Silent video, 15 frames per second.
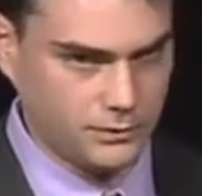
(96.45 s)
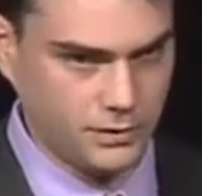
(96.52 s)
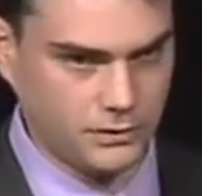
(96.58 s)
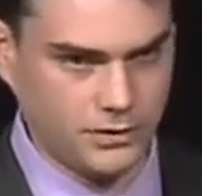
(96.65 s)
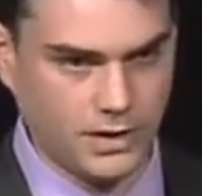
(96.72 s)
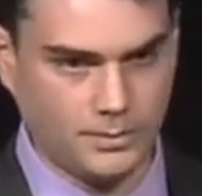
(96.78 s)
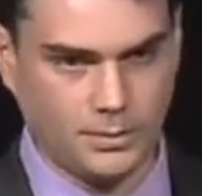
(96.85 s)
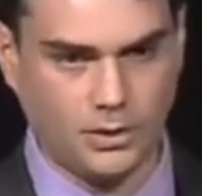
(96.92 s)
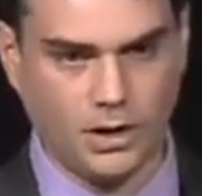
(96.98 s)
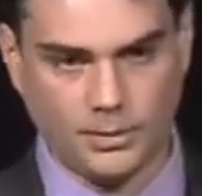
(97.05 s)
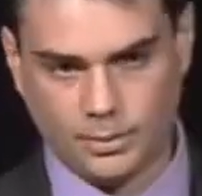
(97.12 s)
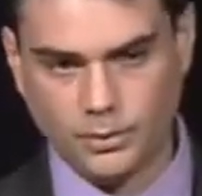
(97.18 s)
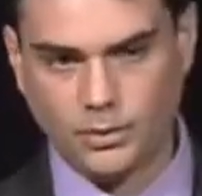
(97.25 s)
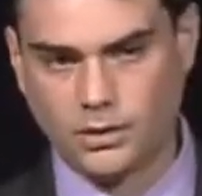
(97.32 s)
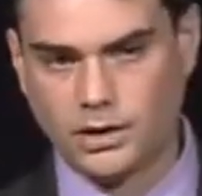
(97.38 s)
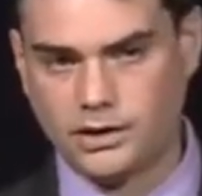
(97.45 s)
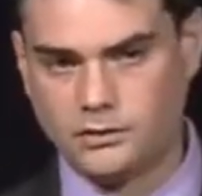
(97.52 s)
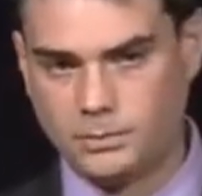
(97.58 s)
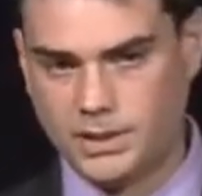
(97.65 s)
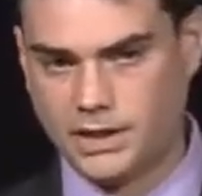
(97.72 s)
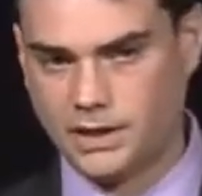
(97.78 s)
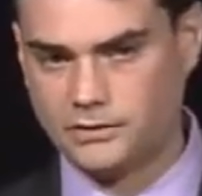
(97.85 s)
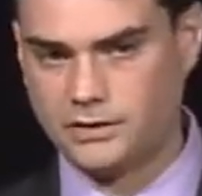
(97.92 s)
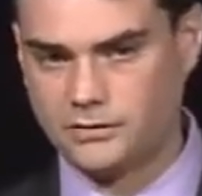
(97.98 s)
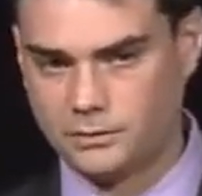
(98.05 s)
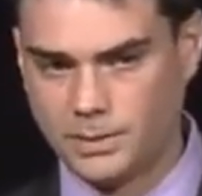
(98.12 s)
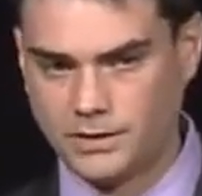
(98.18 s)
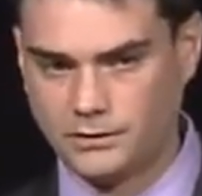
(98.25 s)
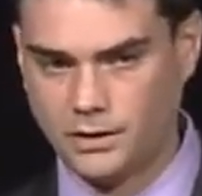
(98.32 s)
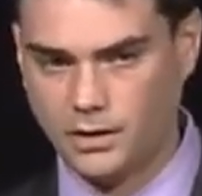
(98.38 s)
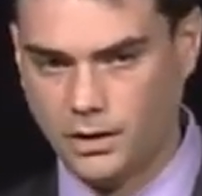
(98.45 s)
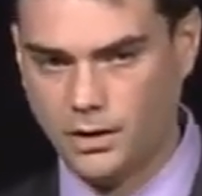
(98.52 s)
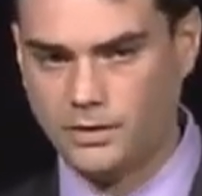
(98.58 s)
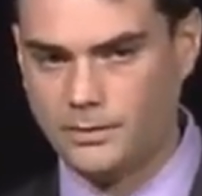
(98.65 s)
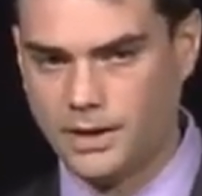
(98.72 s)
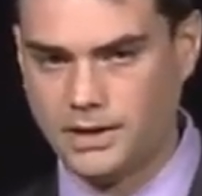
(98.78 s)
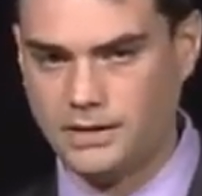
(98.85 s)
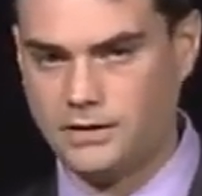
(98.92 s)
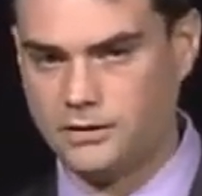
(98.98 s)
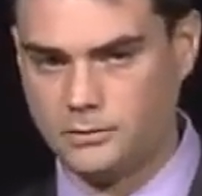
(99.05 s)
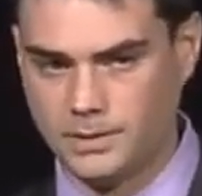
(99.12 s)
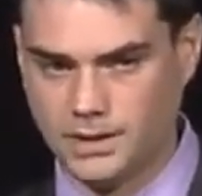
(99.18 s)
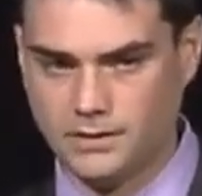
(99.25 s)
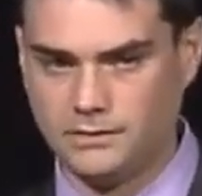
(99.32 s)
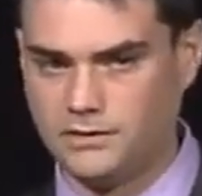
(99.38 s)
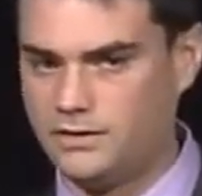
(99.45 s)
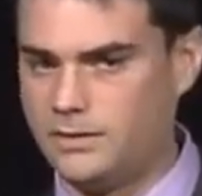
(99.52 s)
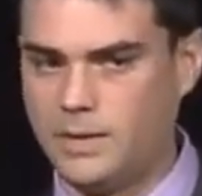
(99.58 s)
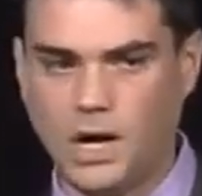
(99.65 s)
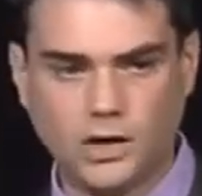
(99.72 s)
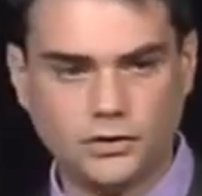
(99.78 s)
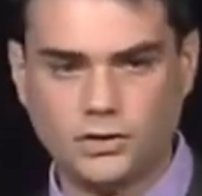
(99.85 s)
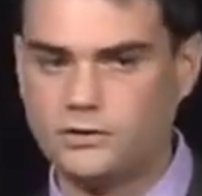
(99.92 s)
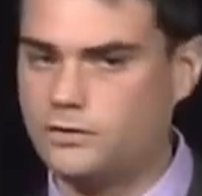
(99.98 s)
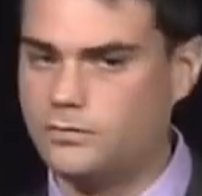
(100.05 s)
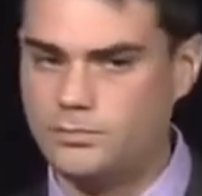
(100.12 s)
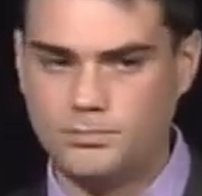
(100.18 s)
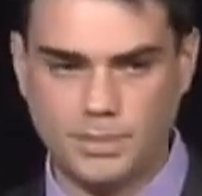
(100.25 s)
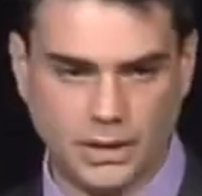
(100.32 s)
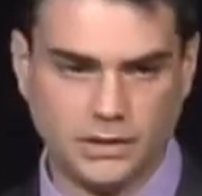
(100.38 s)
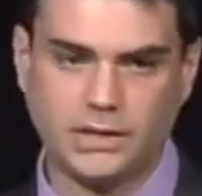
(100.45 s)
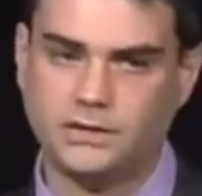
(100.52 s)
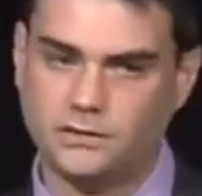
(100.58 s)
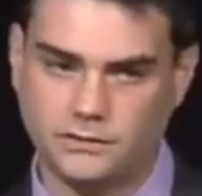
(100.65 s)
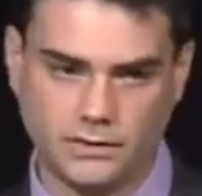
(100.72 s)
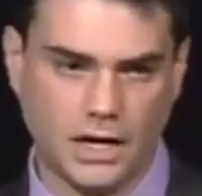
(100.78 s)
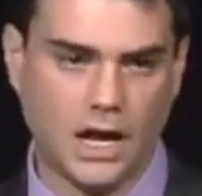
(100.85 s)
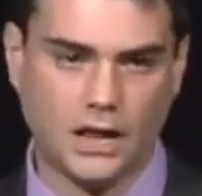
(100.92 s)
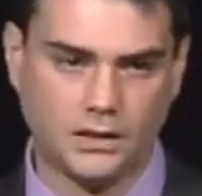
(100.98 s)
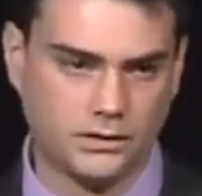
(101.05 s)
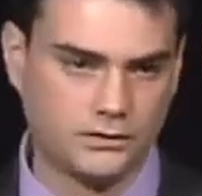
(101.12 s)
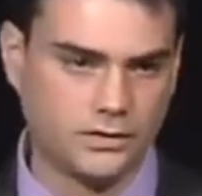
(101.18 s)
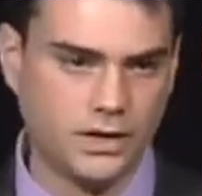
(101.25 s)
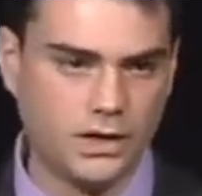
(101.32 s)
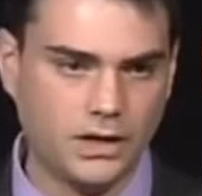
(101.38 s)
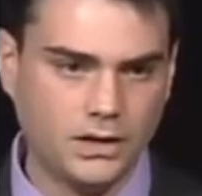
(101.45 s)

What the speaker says: for example, are poor is because they've spent all the money that has been given to them, hundreds of billions of dollars,